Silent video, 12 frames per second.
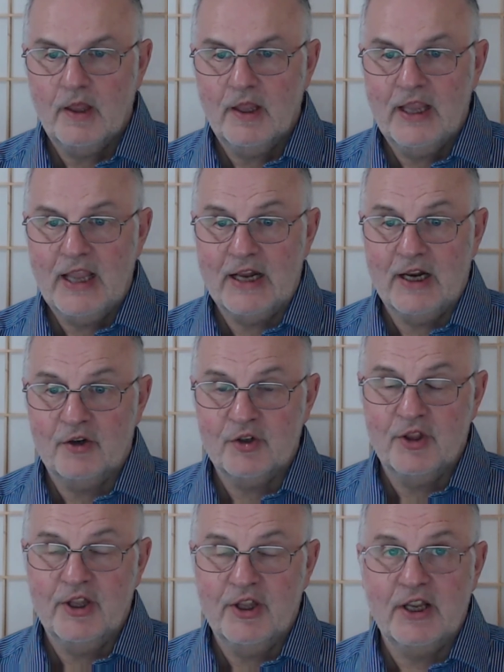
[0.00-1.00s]
get
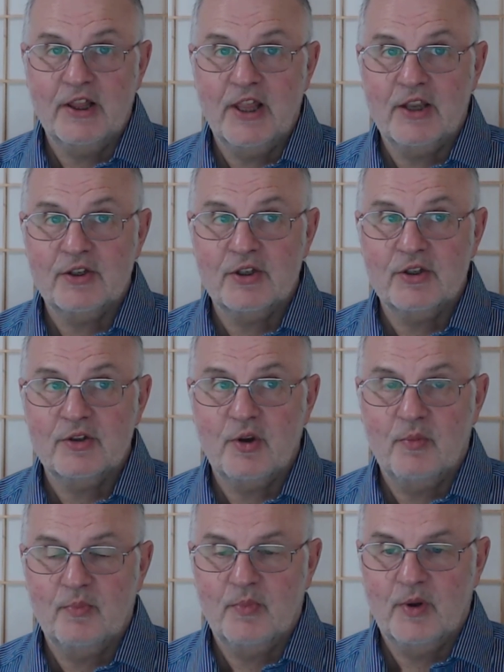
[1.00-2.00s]
138,000
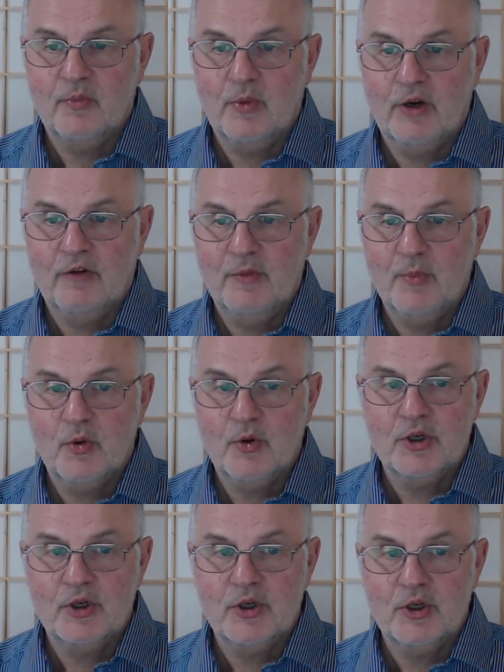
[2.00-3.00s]
on when I
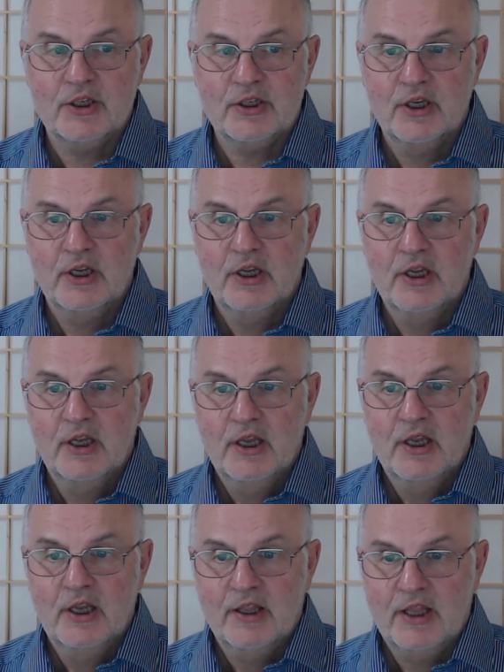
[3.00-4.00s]
remortgage it.
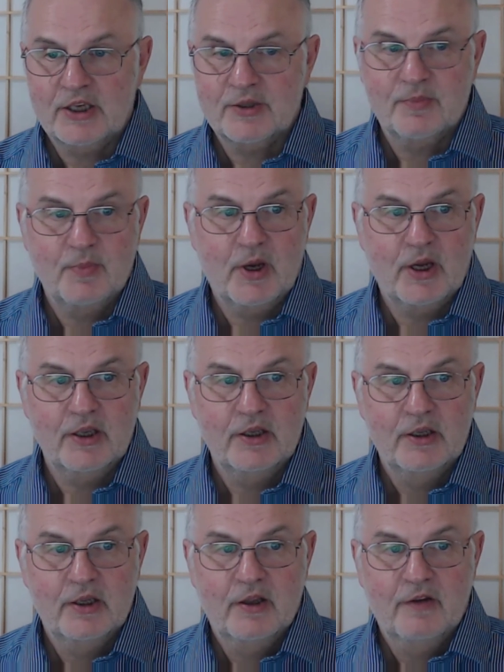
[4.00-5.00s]
That's my
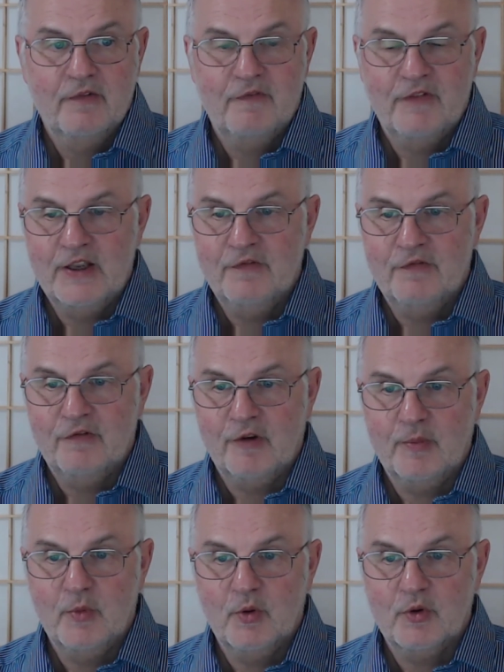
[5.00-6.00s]
fee for
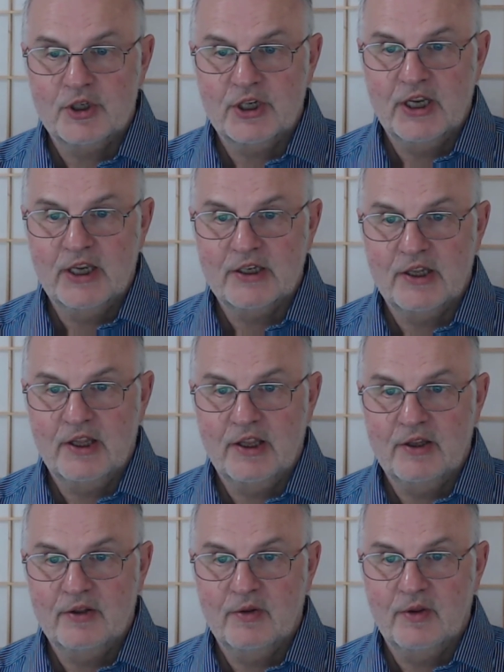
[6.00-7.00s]
remortgaging it, and
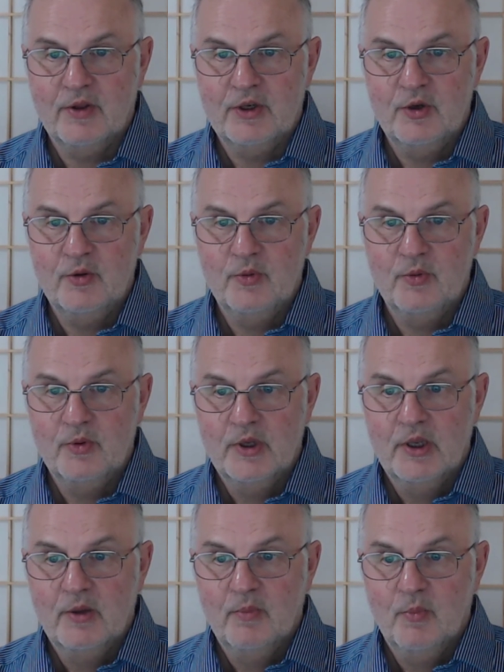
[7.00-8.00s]
then the new
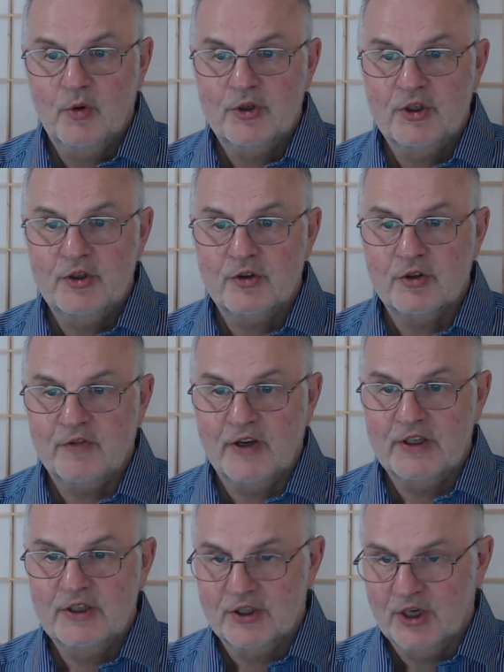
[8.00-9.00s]
mortgage interest
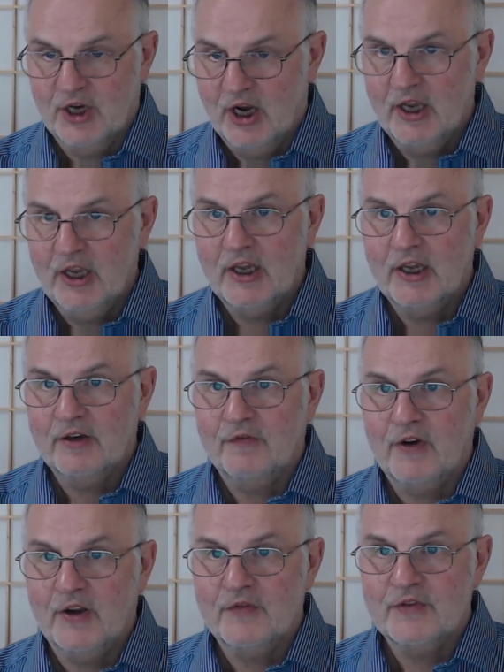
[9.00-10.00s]
rate is higher at
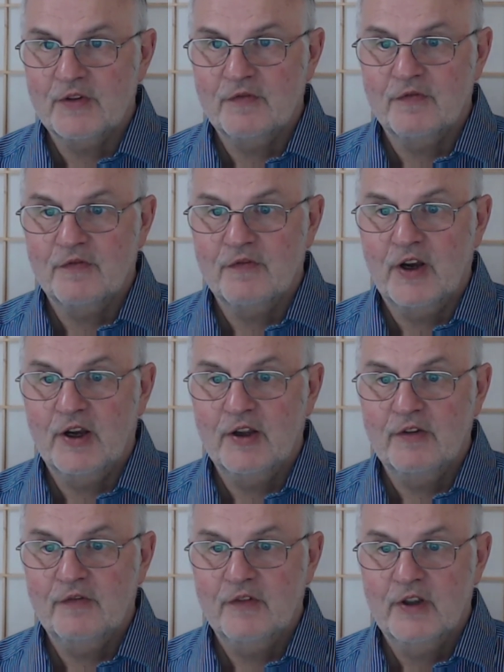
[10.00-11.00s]
575.